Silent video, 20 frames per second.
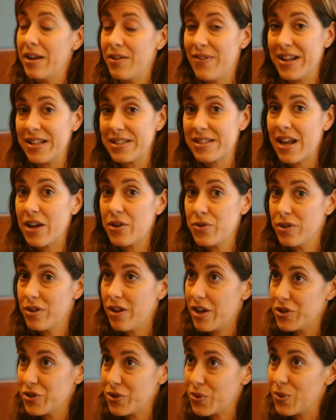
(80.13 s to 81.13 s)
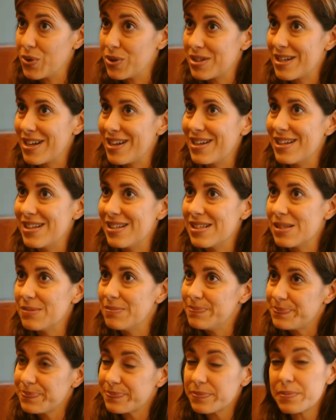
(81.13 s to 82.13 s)
advanced hydrological
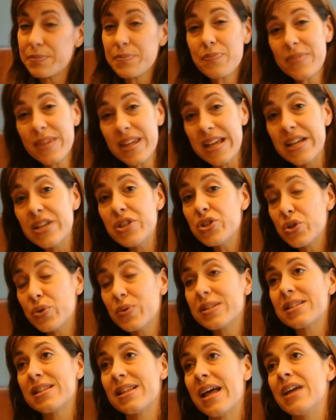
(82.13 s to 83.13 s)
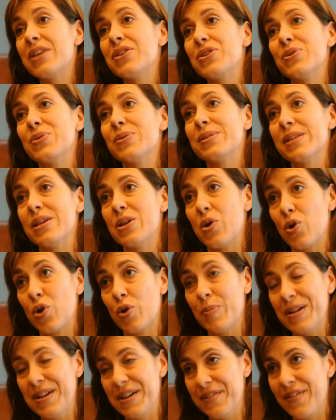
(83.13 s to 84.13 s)
studies into its land use and
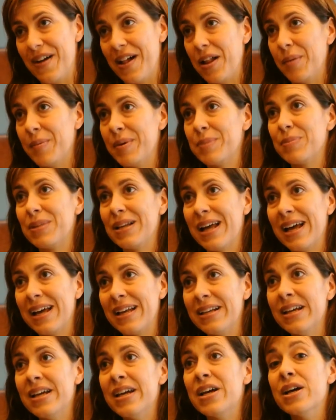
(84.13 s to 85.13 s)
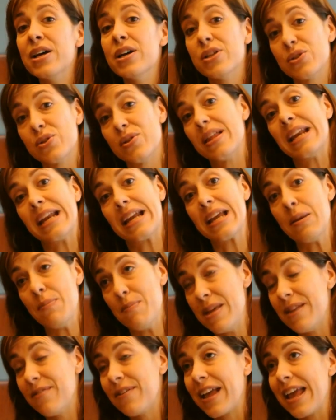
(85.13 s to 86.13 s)
urban development plan so that it
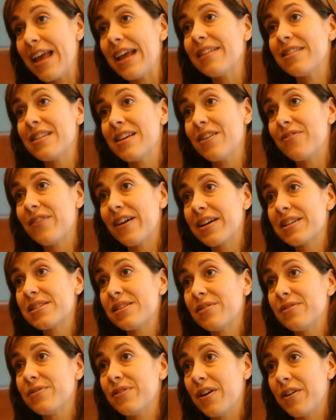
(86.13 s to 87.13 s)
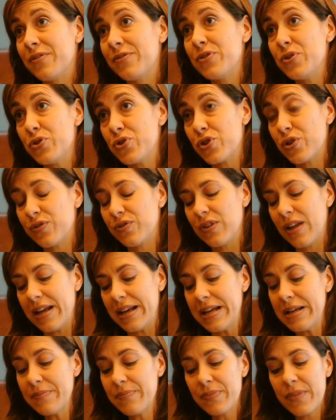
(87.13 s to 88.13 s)
can mitigate the effects of future
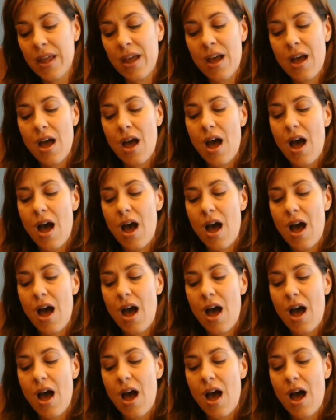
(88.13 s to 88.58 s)
flooding.